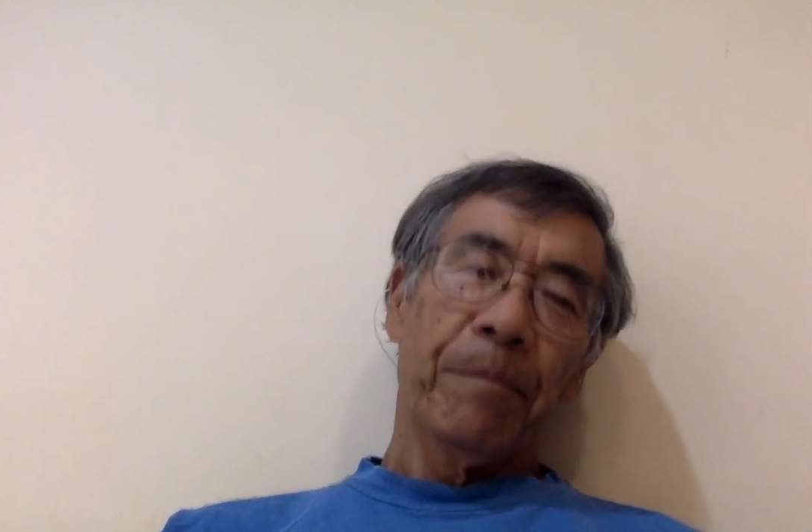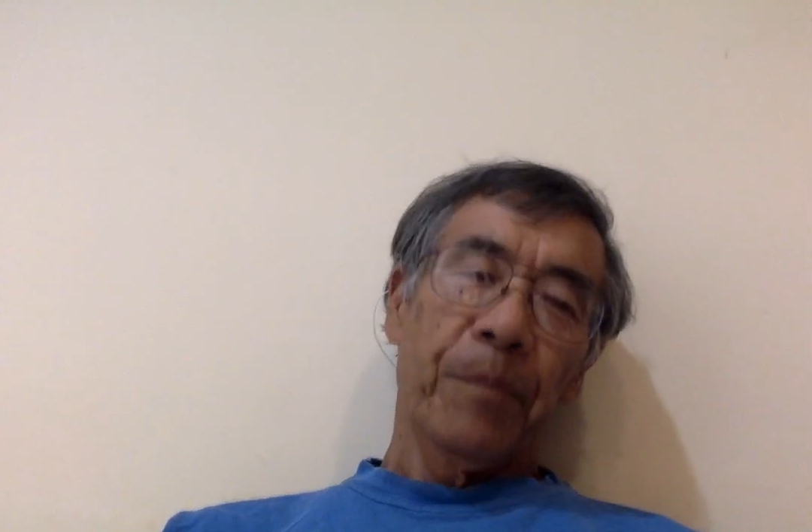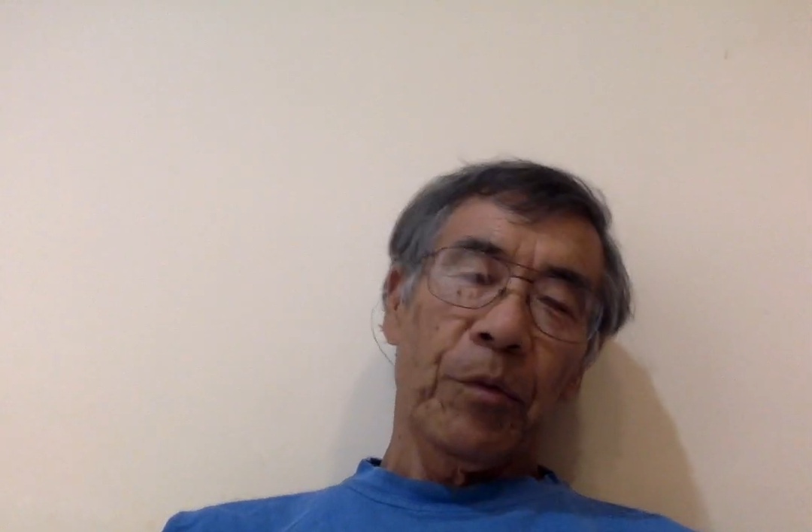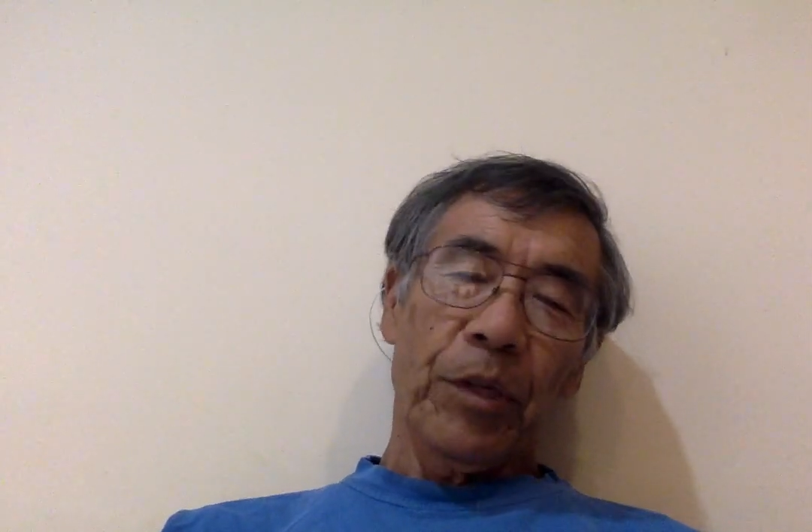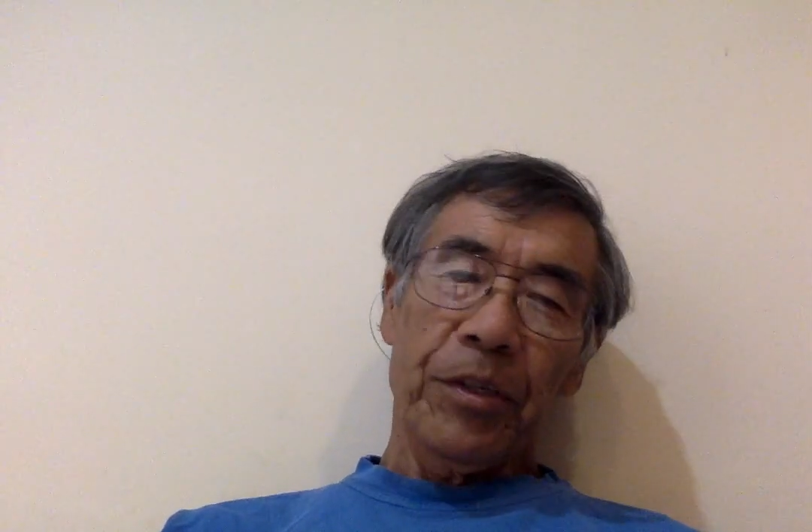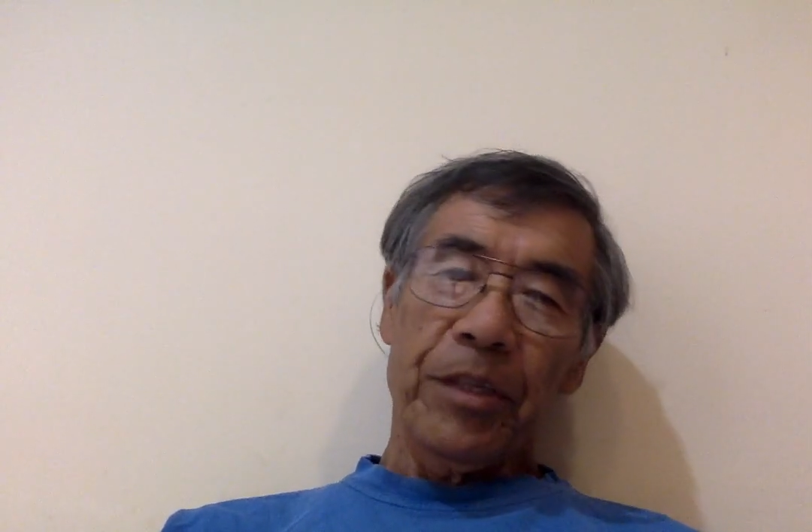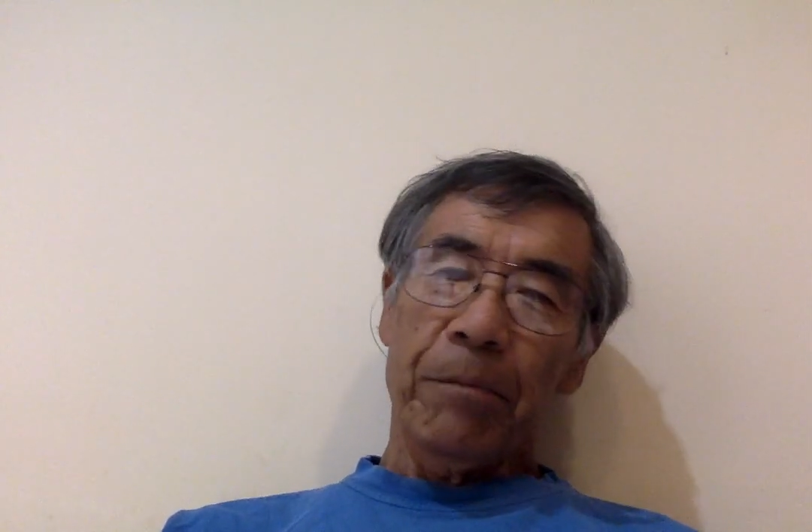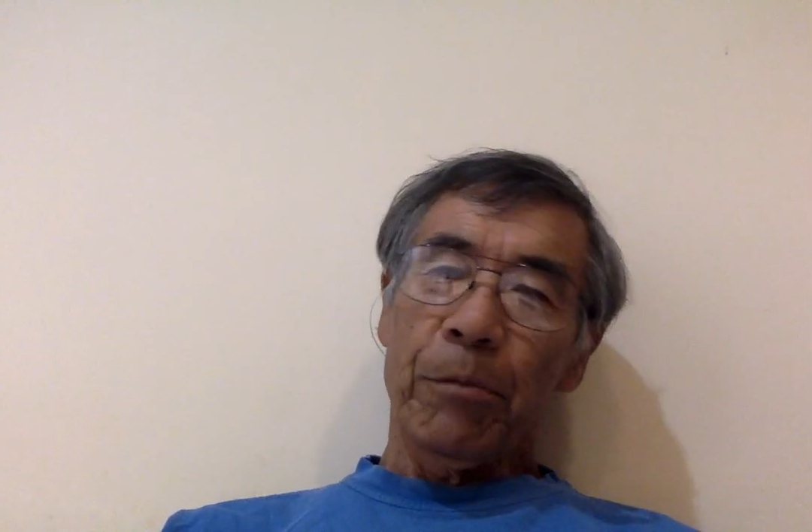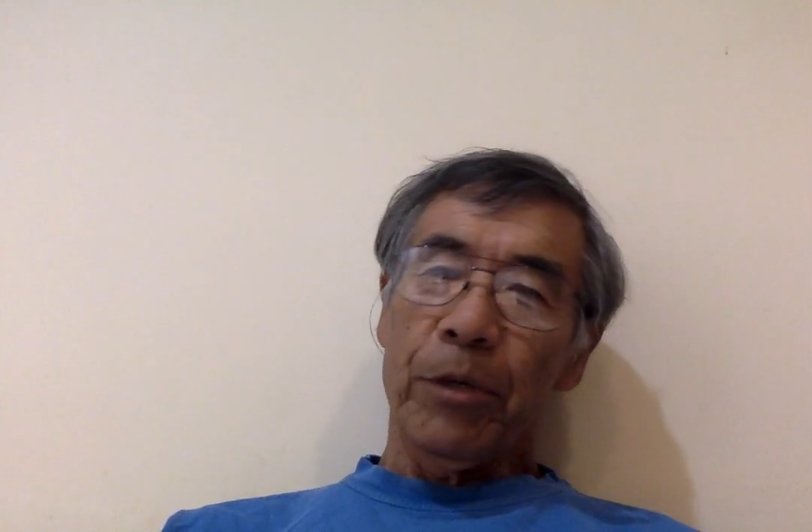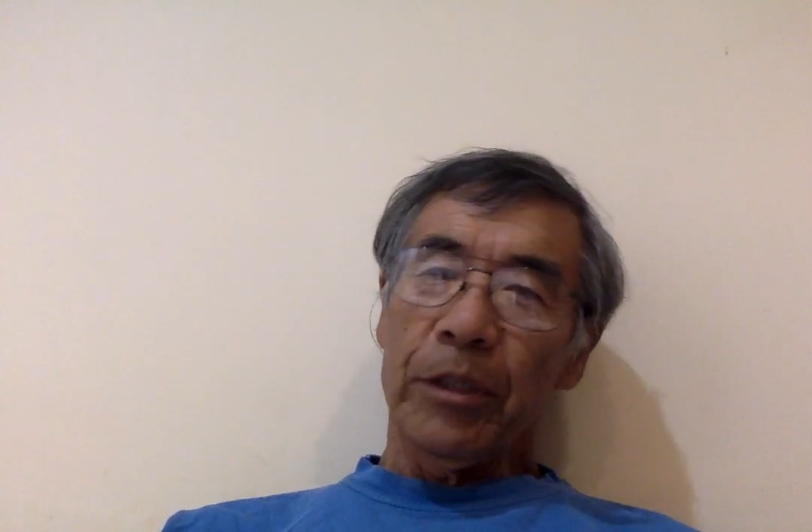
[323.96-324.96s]
So this is the
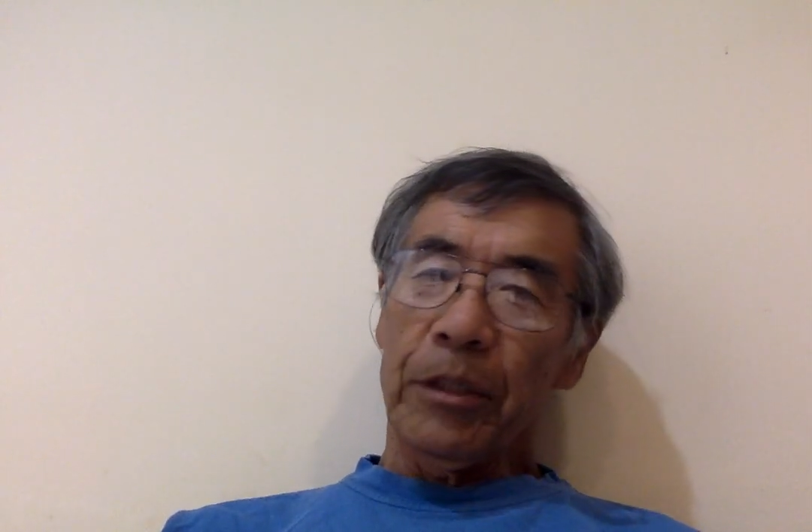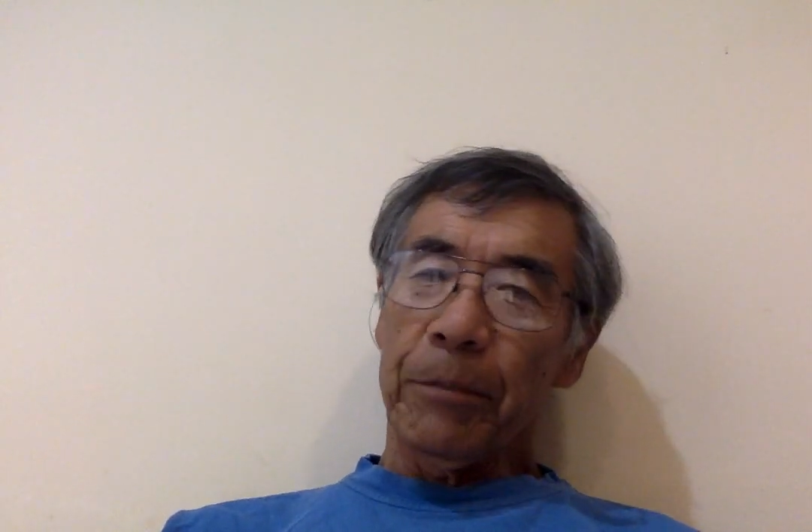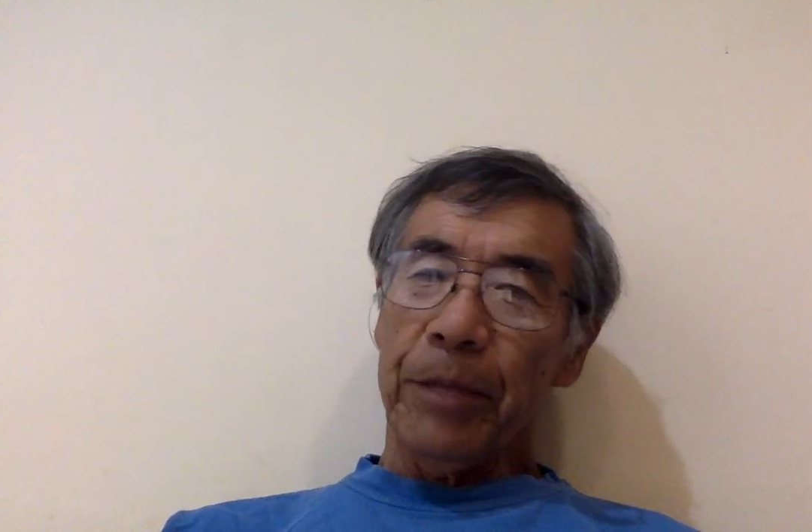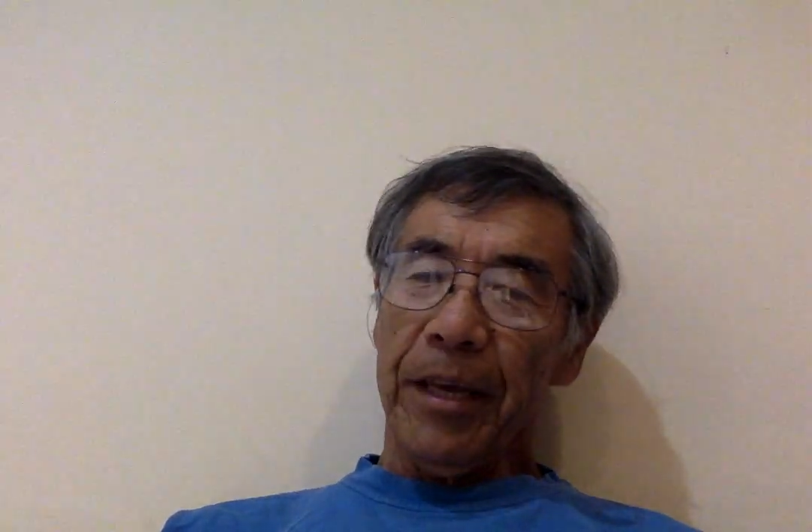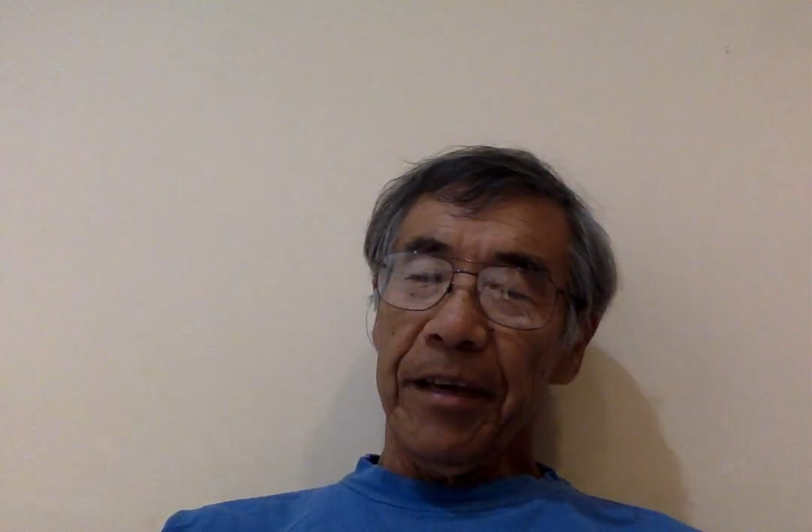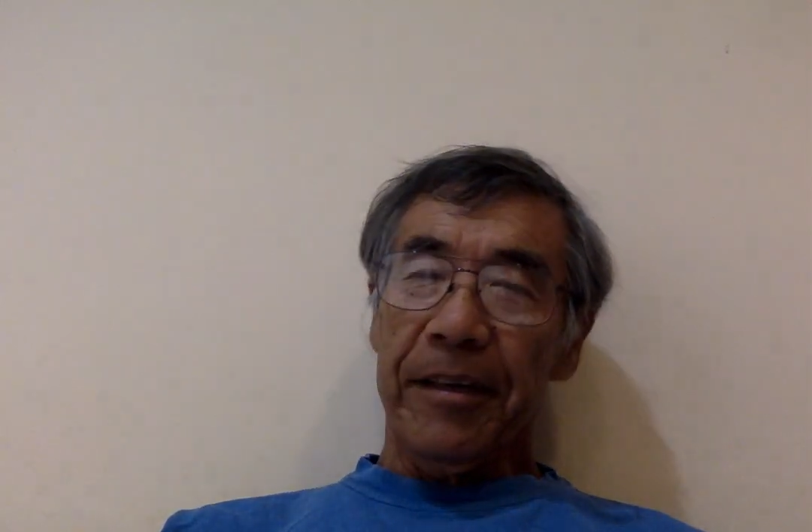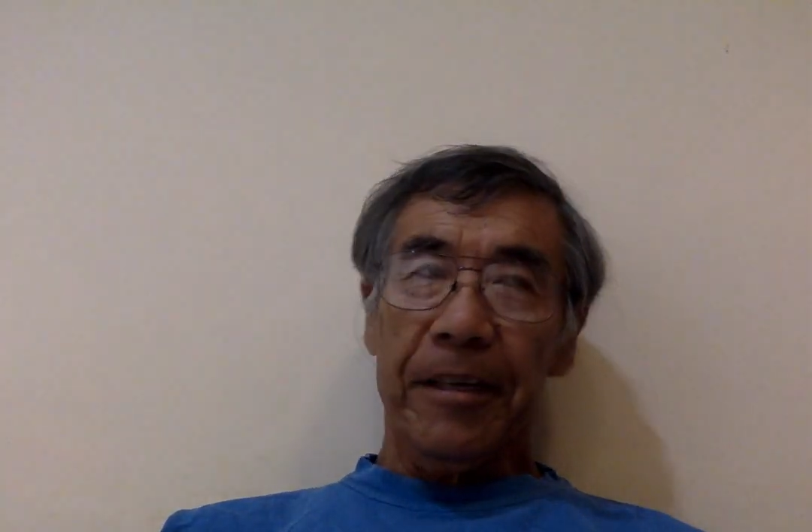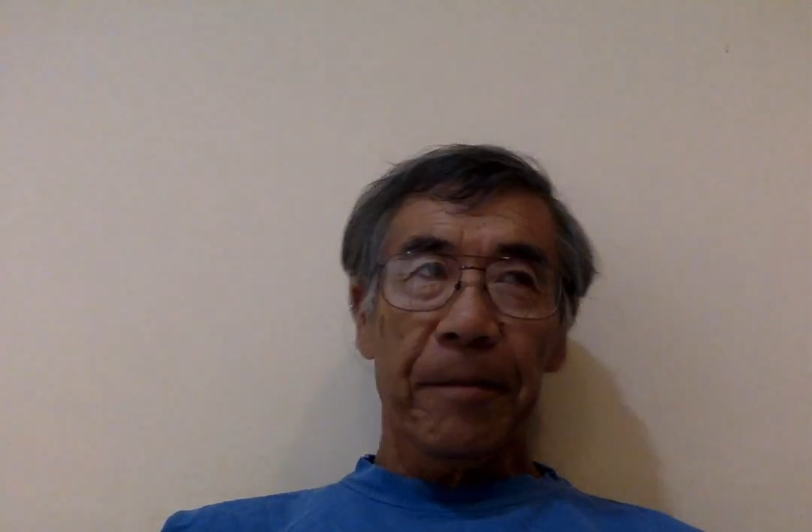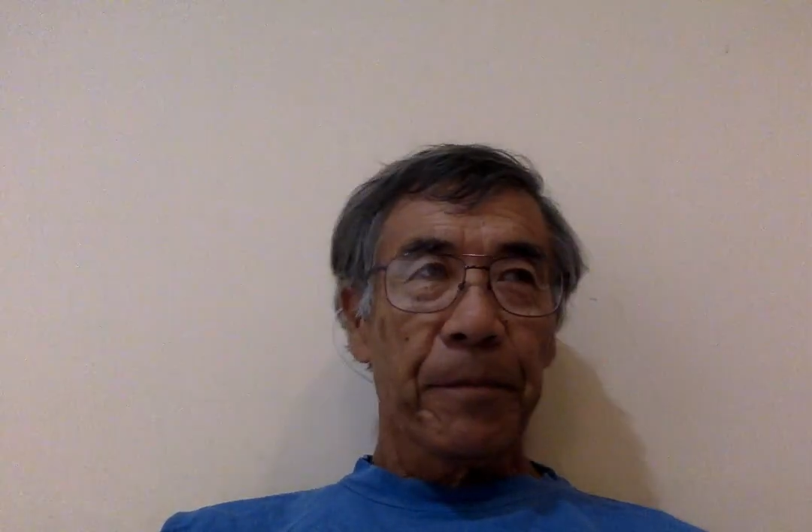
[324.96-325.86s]
point of AI,